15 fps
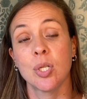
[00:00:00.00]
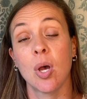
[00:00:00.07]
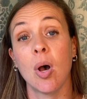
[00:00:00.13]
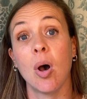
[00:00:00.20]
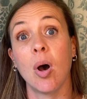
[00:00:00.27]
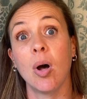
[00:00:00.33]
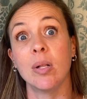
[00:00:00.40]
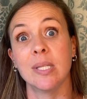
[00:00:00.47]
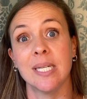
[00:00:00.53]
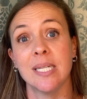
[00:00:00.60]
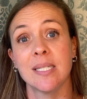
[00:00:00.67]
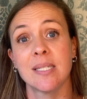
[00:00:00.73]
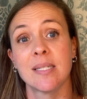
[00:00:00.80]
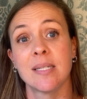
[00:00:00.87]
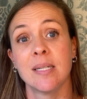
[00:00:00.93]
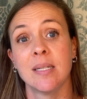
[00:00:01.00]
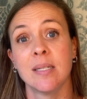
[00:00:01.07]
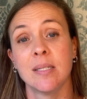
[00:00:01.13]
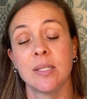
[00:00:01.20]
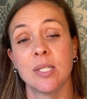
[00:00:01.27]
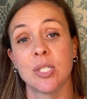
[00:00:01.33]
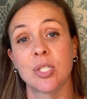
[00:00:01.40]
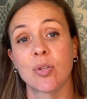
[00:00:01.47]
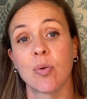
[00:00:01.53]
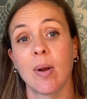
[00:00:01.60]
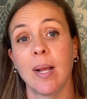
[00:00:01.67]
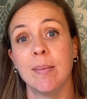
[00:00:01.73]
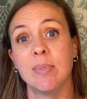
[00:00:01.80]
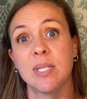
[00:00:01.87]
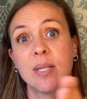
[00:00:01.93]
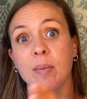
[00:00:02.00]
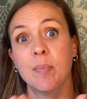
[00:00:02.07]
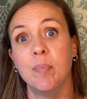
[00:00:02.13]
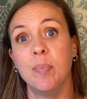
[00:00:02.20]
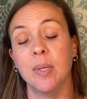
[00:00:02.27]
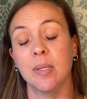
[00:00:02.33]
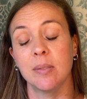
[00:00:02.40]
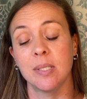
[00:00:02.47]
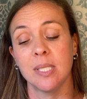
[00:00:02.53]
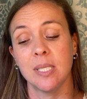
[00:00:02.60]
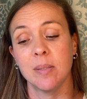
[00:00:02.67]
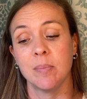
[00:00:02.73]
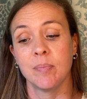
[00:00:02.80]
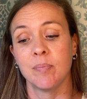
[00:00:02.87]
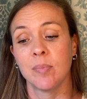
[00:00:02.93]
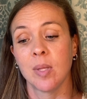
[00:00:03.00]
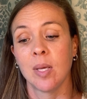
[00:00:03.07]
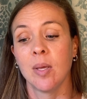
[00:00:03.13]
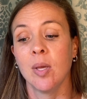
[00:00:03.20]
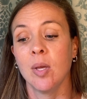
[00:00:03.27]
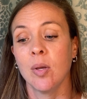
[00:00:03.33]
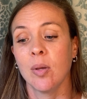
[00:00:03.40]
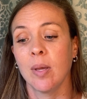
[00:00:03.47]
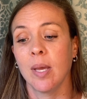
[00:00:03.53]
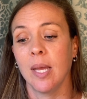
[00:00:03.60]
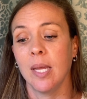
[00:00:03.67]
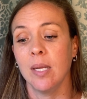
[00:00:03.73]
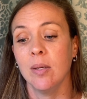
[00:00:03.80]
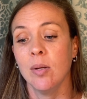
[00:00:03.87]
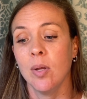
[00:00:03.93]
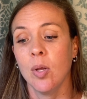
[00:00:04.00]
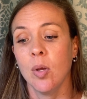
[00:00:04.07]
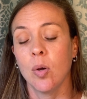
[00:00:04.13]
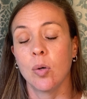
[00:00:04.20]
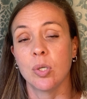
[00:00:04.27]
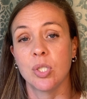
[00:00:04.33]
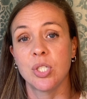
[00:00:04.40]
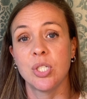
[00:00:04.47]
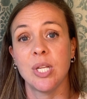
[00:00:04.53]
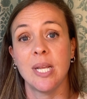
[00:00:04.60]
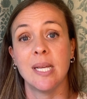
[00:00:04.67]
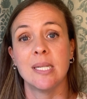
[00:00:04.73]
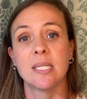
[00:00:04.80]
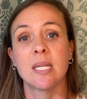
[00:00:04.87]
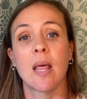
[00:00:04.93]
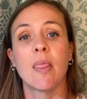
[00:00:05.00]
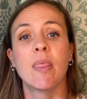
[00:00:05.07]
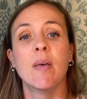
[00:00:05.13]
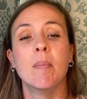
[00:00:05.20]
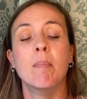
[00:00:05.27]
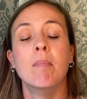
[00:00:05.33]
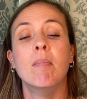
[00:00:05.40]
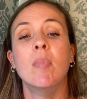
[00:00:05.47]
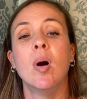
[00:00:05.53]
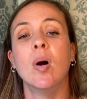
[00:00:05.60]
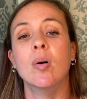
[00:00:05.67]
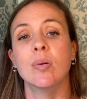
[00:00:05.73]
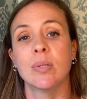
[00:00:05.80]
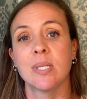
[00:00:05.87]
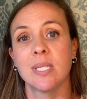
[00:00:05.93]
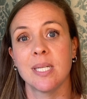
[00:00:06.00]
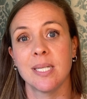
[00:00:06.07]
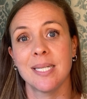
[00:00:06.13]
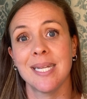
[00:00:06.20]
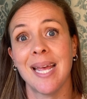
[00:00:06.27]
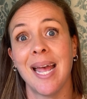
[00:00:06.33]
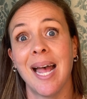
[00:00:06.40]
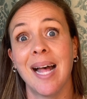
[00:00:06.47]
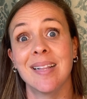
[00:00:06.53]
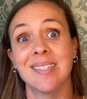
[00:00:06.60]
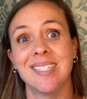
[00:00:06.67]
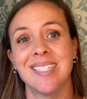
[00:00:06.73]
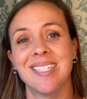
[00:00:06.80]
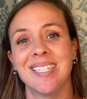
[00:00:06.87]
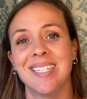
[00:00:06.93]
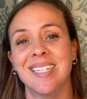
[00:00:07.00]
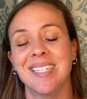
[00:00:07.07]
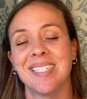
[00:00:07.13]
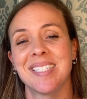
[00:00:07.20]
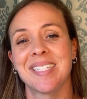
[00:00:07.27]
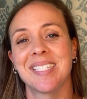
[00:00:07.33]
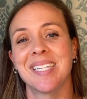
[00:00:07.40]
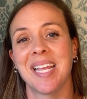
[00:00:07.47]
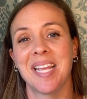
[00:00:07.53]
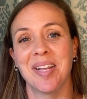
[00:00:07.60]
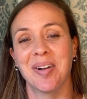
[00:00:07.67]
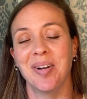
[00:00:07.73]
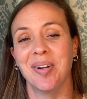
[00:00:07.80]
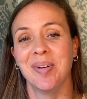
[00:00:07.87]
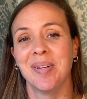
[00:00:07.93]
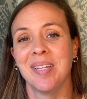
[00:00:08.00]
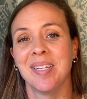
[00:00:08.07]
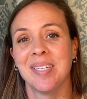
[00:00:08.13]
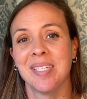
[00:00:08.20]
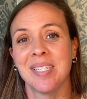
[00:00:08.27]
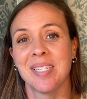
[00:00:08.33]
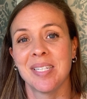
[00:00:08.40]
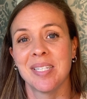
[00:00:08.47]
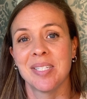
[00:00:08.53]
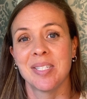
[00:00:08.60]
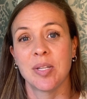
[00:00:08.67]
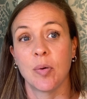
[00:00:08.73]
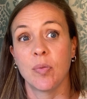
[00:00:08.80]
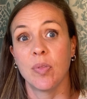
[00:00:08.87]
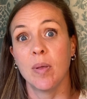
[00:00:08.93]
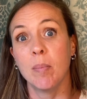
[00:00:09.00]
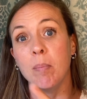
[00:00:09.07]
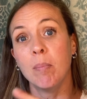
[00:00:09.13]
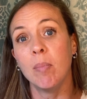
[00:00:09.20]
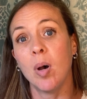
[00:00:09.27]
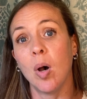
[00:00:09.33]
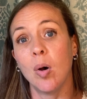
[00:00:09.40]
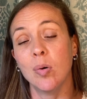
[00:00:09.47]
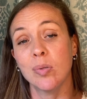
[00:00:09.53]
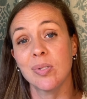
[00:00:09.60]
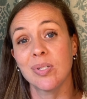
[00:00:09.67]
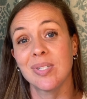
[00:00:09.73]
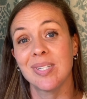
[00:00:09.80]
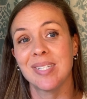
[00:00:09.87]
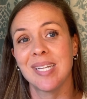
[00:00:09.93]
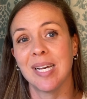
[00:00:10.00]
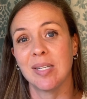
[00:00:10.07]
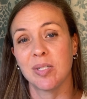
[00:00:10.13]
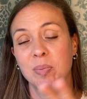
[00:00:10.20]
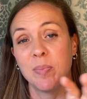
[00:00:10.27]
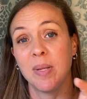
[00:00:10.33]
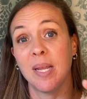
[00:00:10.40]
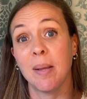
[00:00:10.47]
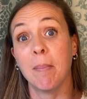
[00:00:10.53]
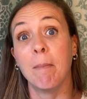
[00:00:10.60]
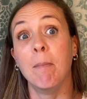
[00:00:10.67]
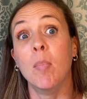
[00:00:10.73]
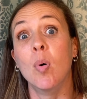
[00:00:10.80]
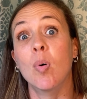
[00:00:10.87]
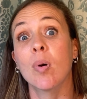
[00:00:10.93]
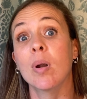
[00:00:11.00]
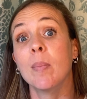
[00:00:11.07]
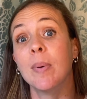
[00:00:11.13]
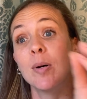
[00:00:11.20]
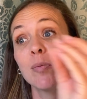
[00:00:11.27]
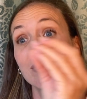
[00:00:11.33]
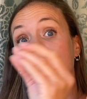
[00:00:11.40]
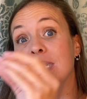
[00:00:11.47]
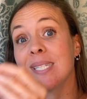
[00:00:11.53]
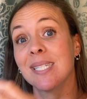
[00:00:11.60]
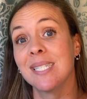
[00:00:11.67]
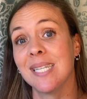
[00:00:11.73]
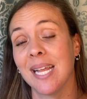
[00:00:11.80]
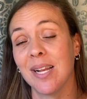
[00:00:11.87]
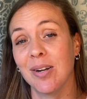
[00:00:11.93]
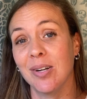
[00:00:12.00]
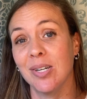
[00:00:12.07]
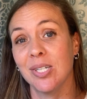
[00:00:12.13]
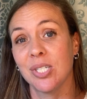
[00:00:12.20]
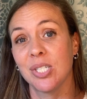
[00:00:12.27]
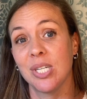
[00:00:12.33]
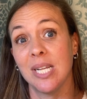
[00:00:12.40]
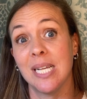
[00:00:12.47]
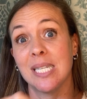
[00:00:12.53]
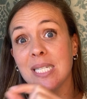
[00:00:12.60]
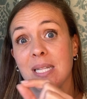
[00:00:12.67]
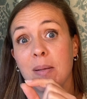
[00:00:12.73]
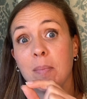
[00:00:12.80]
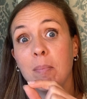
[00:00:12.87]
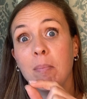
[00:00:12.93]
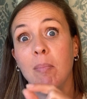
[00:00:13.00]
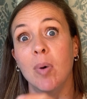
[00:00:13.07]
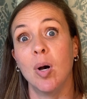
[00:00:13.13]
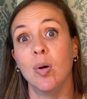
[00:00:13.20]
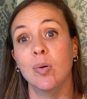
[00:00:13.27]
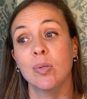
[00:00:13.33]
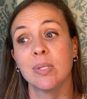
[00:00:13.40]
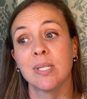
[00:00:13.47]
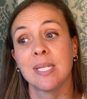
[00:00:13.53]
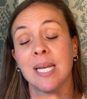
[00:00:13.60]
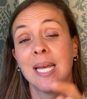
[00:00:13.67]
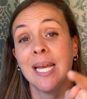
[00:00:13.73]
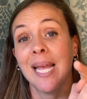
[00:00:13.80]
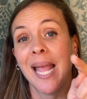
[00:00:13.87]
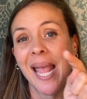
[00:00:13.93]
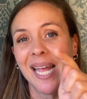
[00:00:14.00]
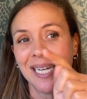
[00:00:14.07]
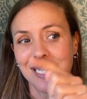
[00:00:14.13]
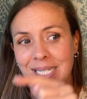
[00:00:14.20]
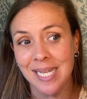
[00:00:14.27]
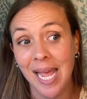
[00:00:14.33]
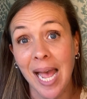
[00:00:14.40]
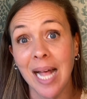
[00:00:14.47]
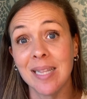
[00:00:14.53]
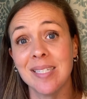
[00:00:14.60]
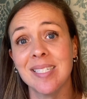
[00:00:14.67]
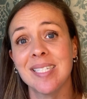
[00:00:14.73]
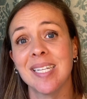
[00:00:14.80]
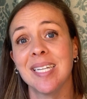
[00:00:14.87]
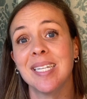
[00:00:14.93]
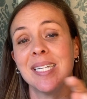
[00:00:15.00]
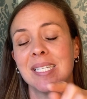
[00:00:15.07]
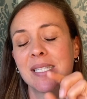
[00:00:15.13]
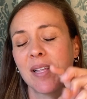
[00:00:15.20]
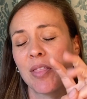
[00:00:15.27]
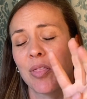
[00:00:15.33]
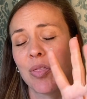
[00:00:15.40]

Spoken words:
Tallest describes the building, okay? Or she is the most talented singer. So the most tells me more about the singer. She is the most, and talented is a